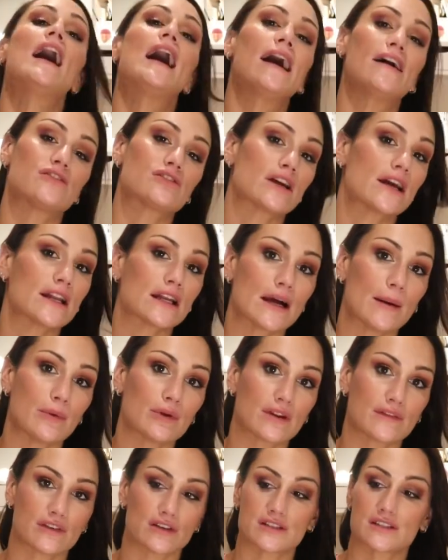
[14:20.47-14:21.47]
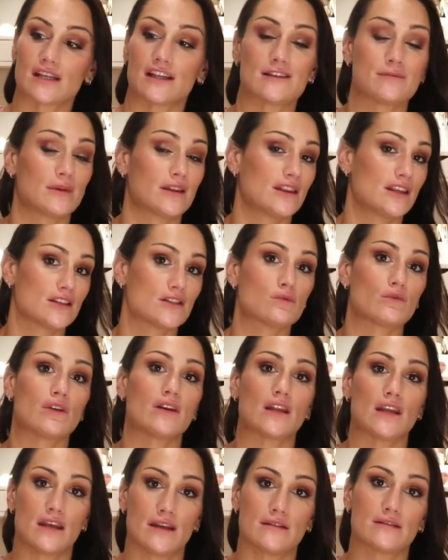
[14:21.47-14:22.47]
I've tried a couple different scents, but this
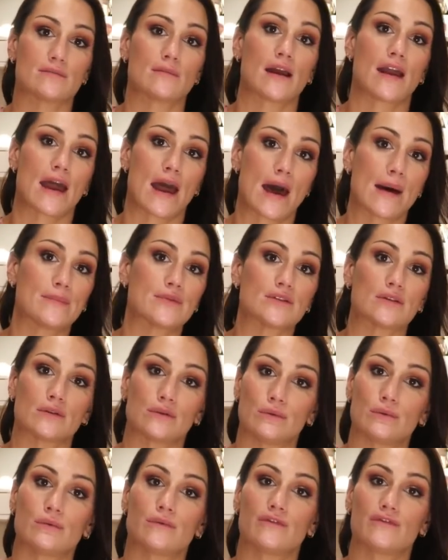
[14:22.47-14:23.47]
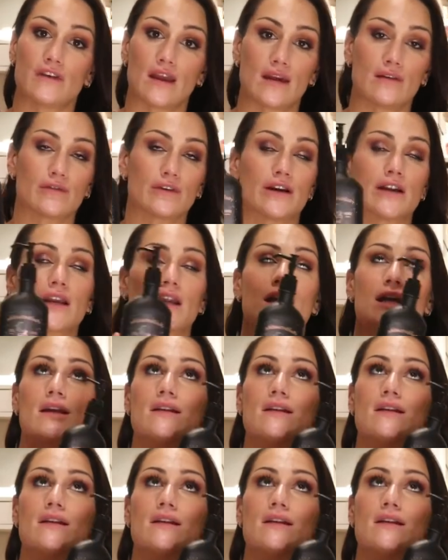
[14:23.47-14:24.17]
one is my absolute favorite.